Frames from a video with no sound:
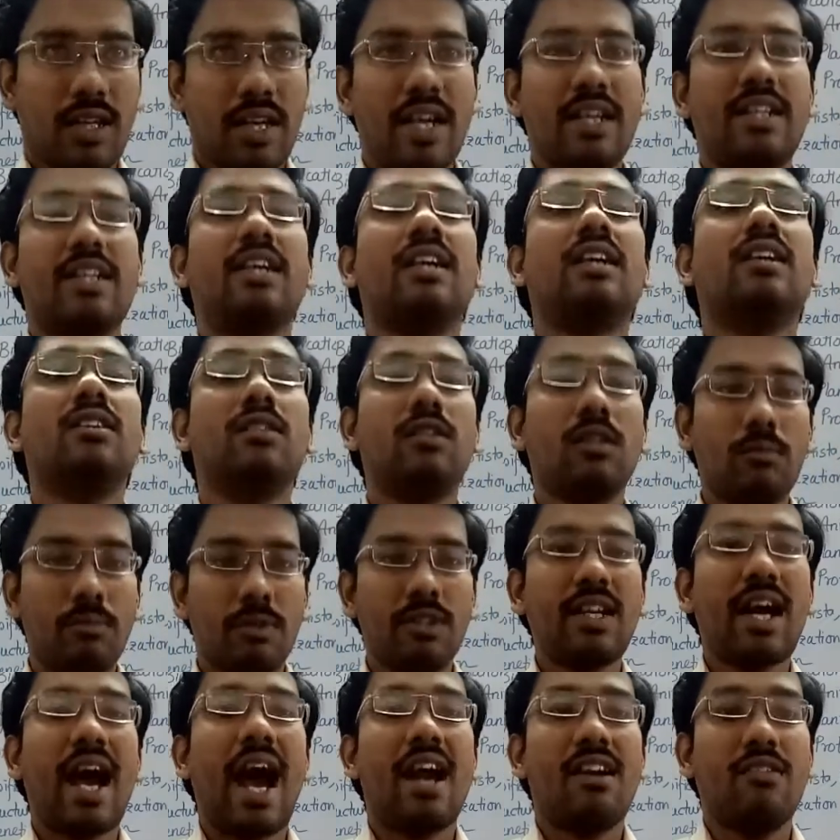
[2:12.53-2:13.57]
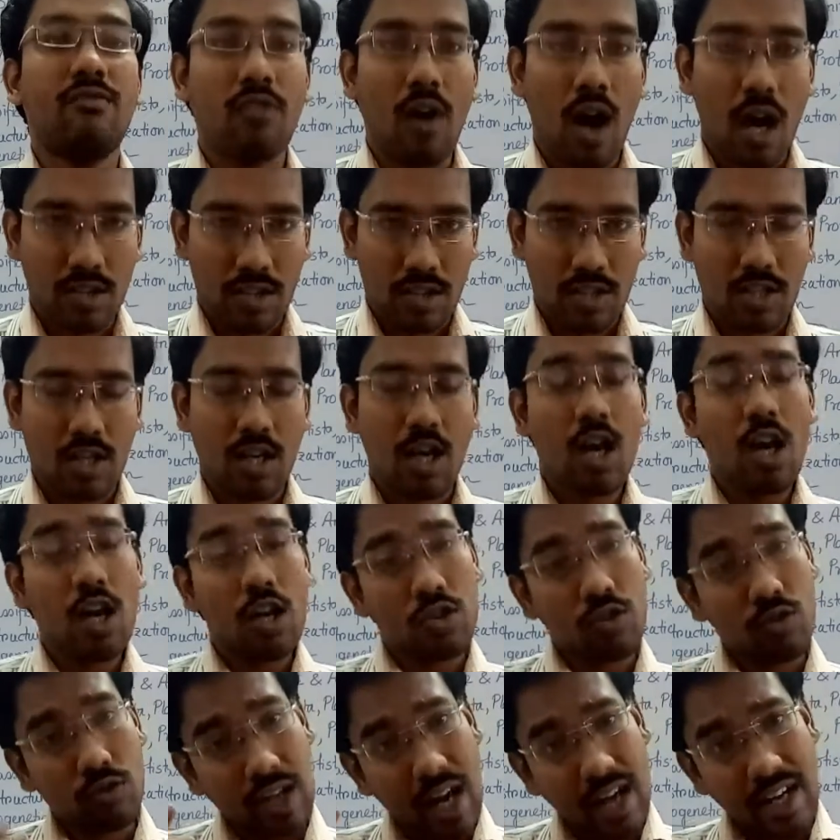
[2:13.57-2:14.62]
getting little bit advanced.
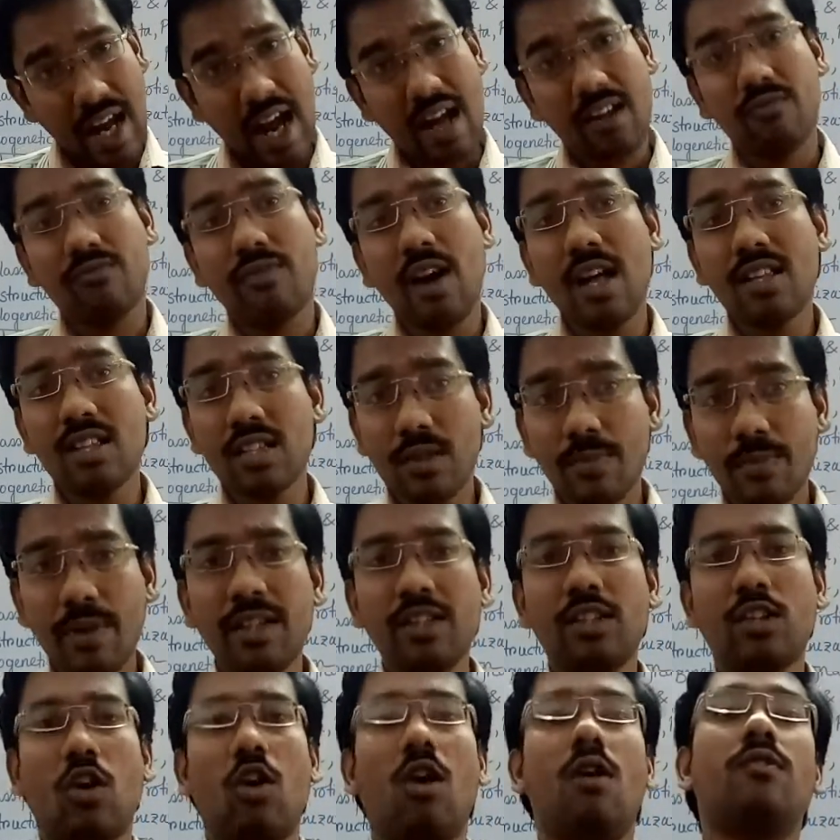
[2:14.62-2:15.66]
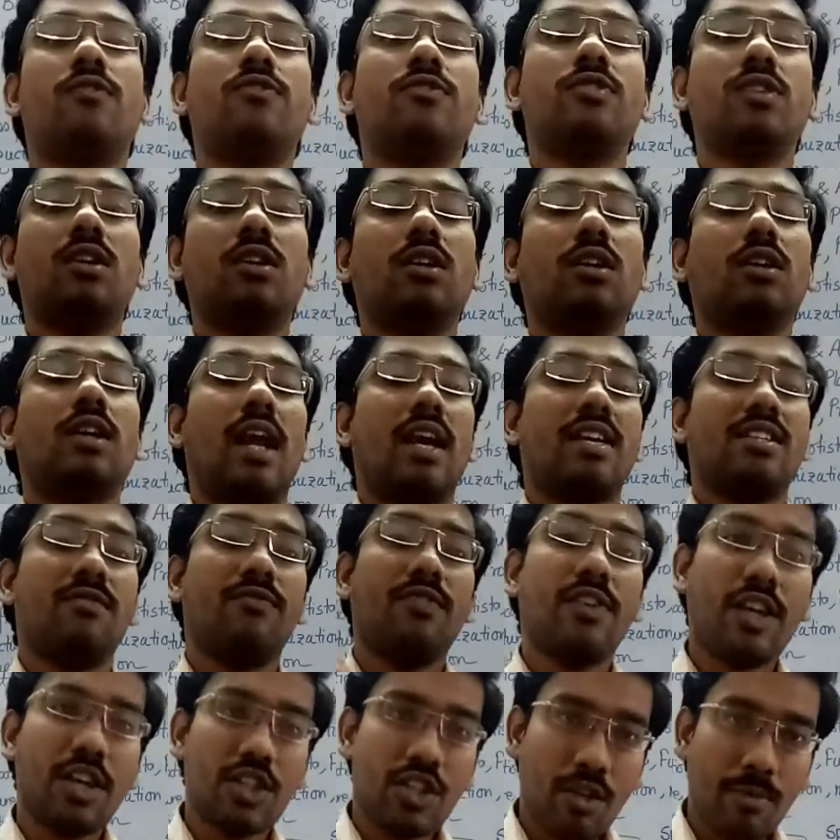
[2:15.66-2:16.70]
So that advancement of the
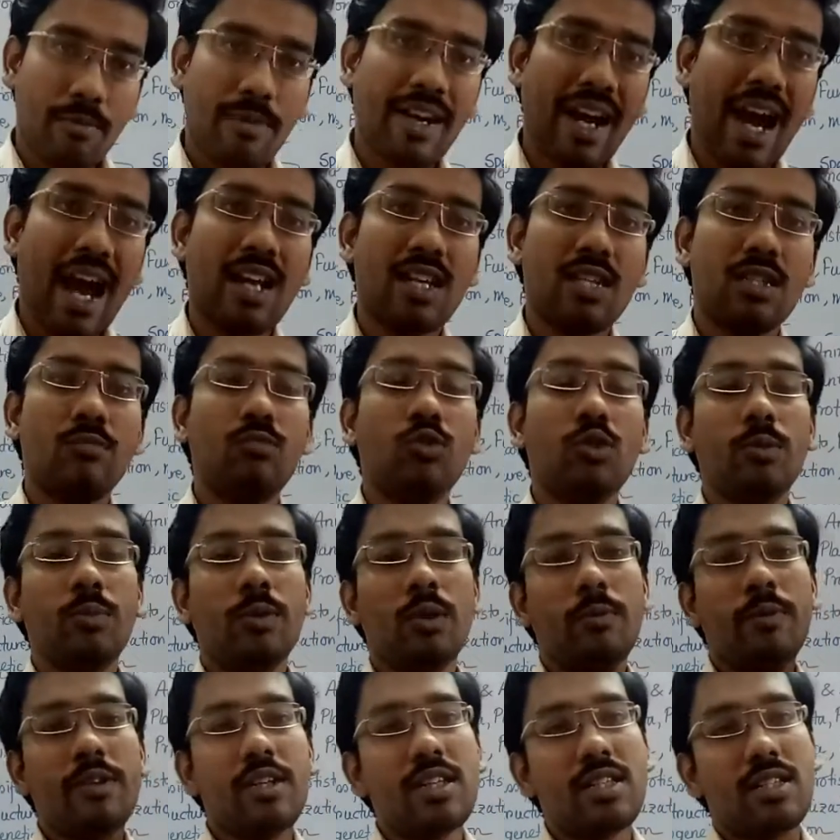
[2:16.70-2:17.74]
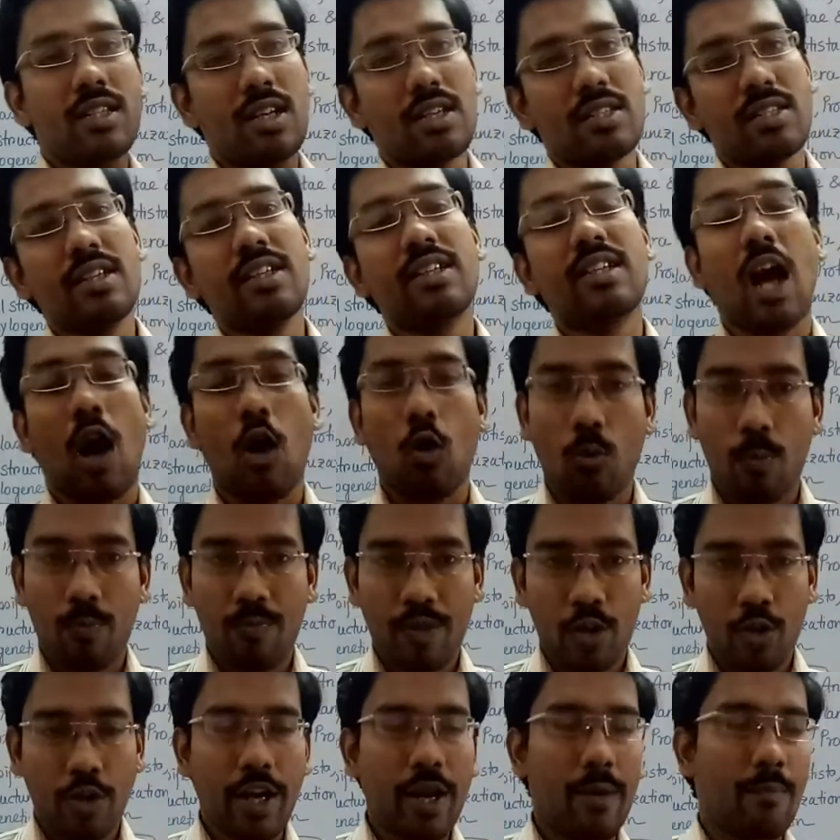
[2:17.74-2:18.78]
classification mechanism we will be discussing
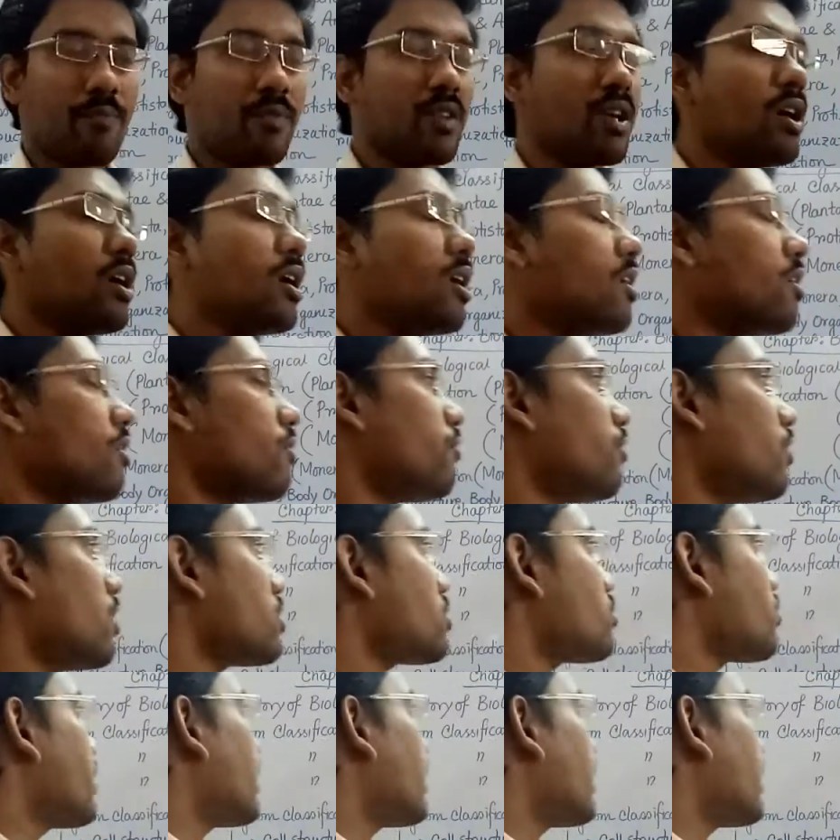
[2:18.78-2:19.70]
now. Okay, first